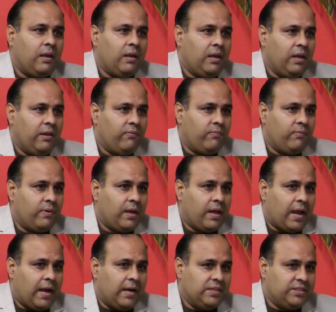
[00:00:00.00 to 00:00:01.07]
live
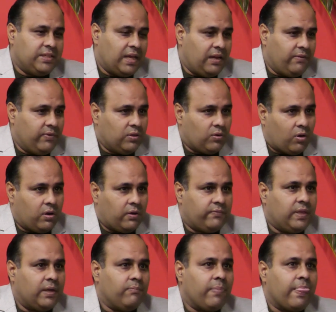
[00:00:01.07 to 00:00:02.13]
and gel with all of
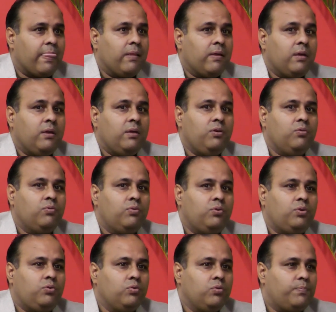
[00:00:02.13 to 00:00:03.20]
them.
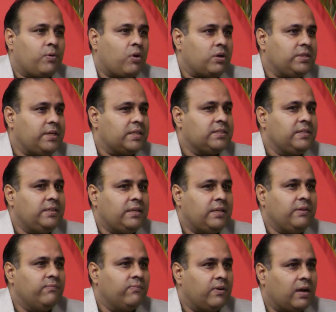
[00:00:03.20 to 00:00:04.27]
You do projects in
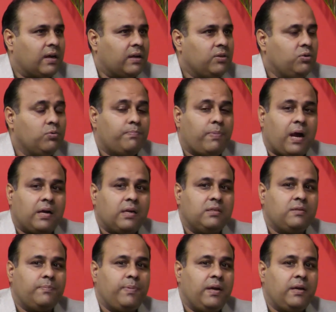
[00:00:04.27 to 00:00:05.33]
teamwork. You
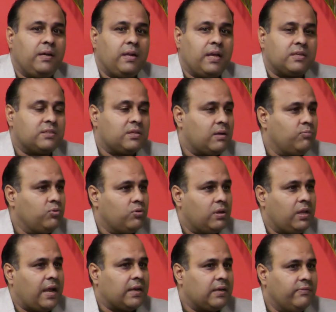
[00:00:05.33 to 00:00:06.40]
participate in
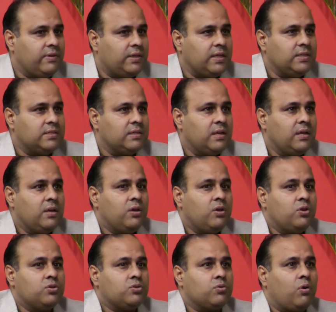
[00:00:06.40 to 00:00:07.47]
extramural activities.
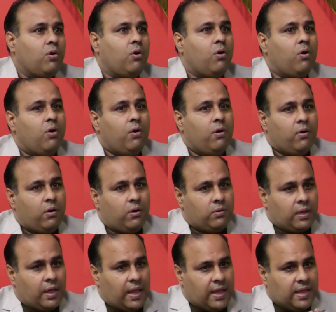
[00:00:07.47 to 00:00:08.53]
So
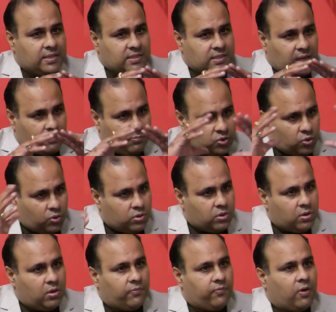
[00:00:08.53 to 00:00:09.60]
a sum
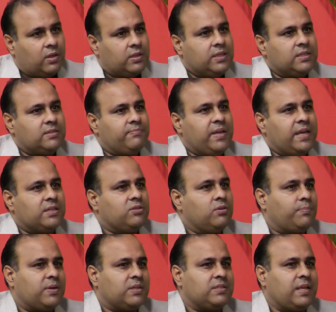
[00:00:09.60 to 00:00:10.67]
total of all this makes
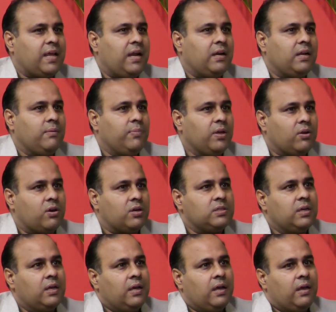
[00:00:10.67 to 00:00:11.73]
your personality, because
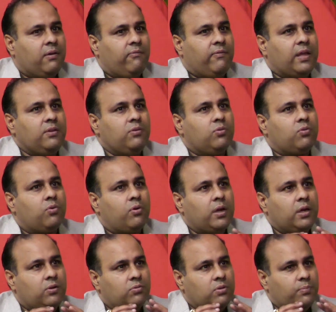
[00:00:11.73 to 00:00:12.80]
when you go
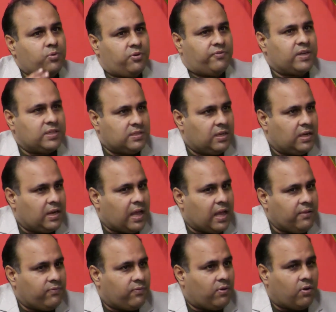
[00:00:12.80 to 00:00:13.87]
into the professional
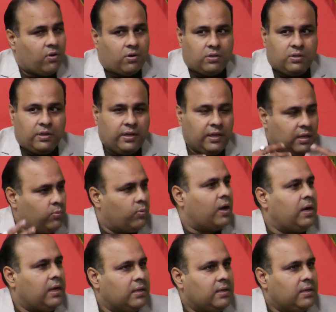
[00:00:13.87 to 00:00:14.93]
life or the real
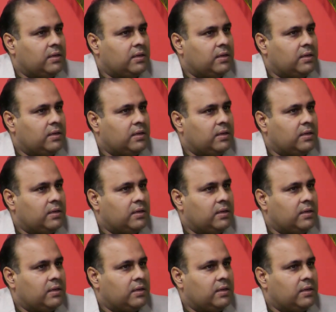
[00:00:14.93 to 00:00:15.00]
world,